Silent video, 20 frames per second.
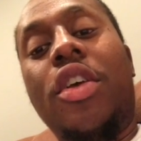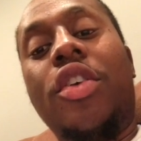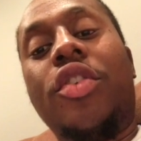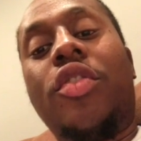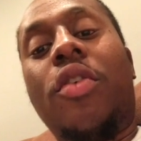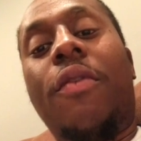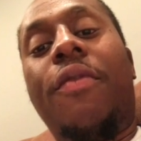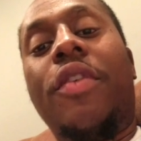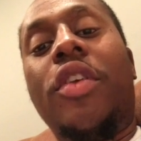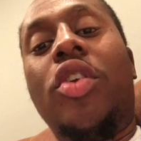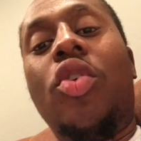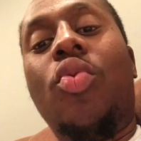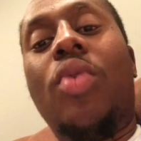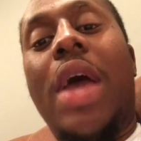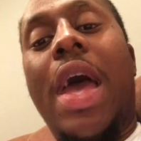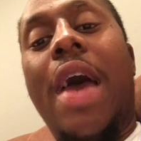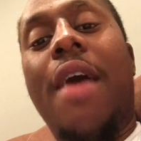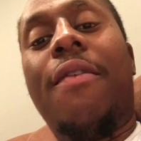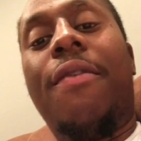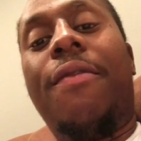So for you
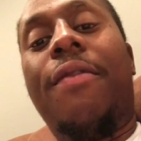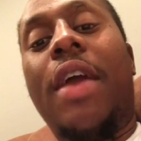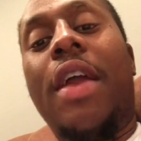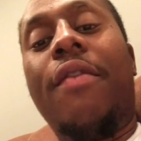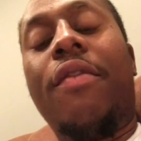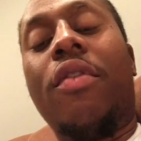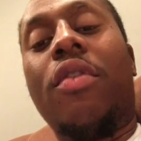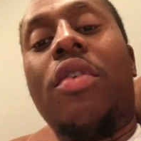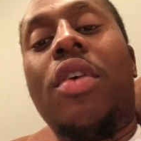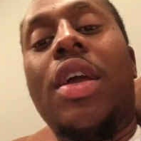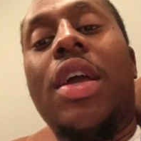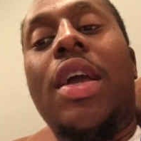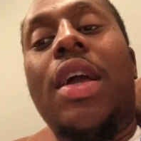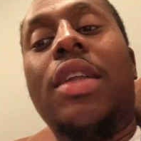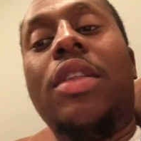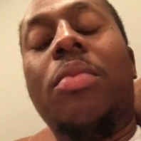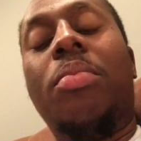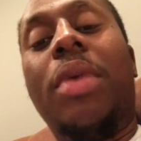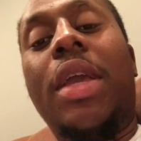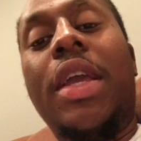to have favor
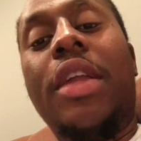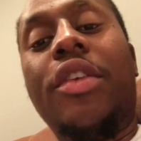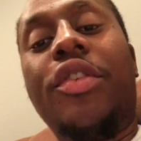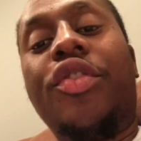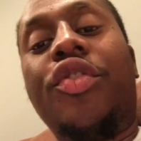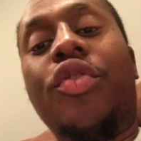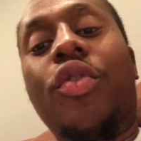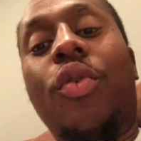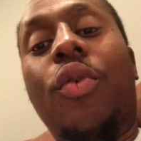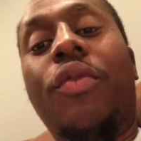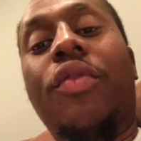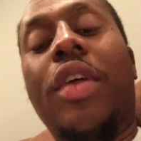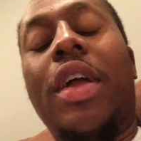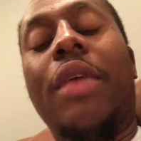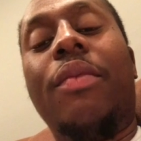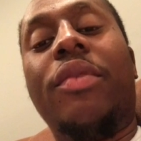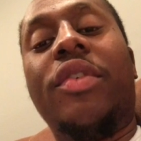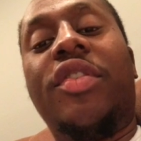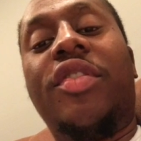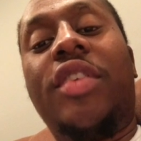and to be in his truth
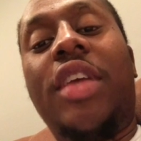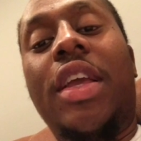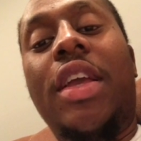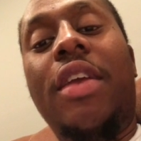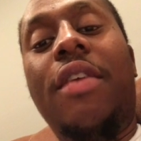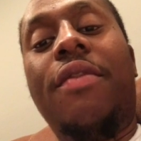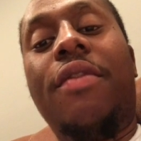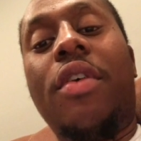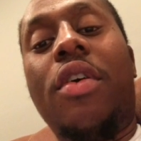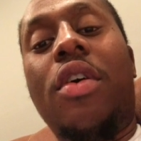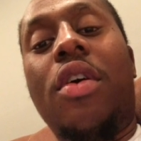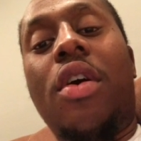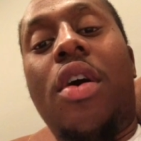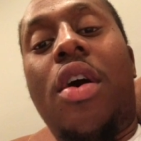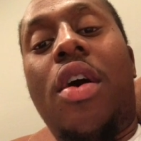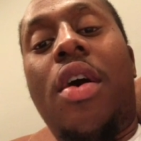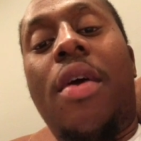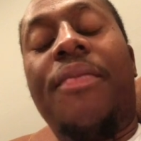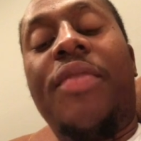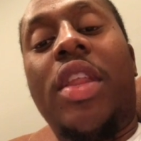and receive
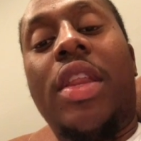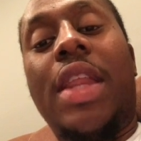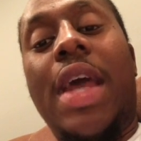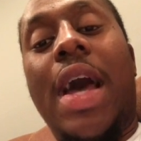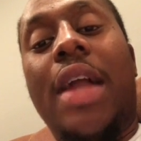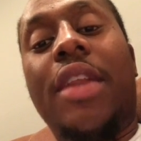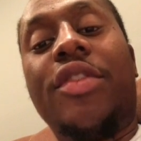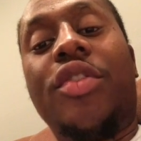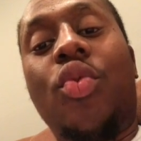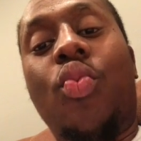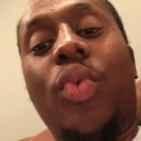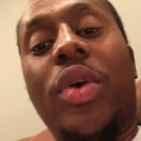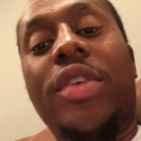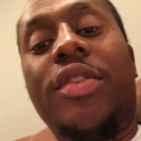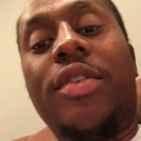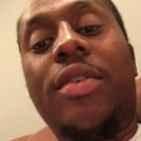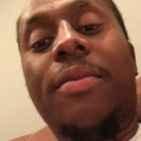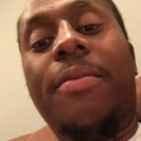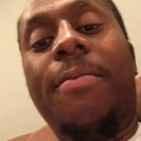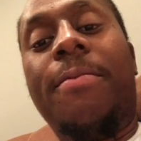um, the knowledge and
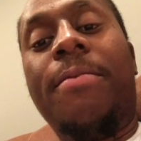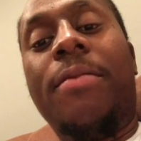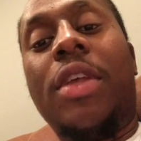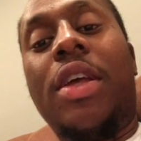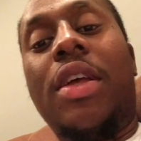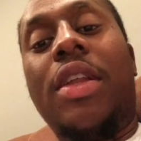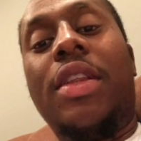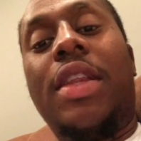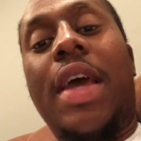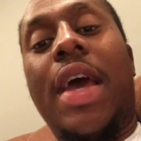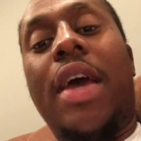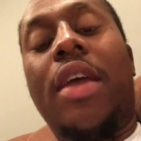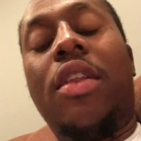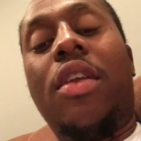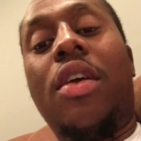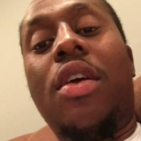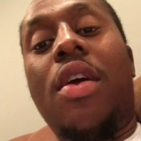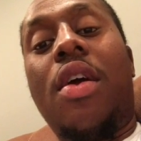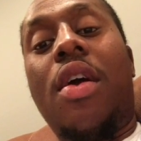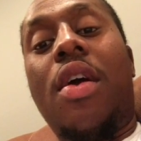wisdom that
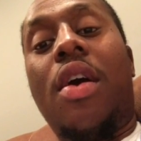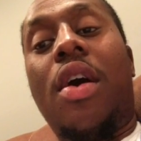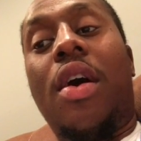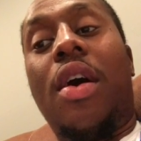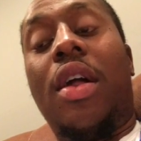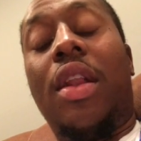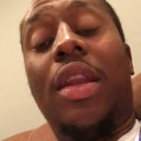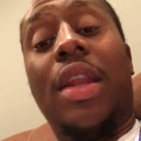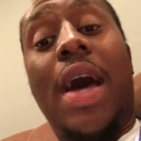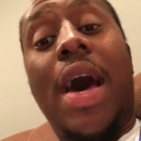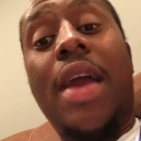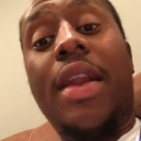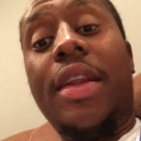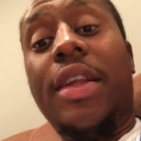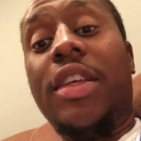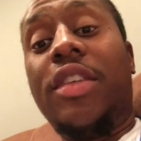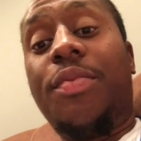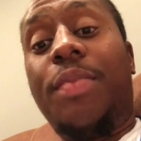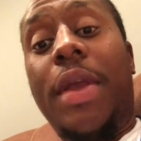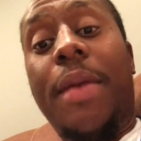a lot of
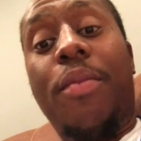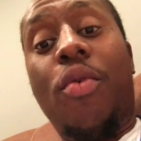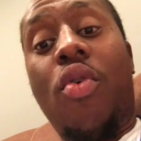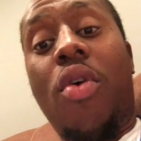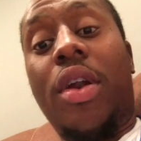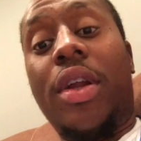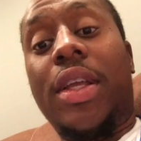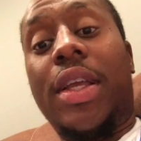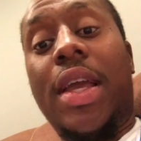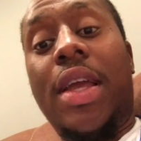these people aren't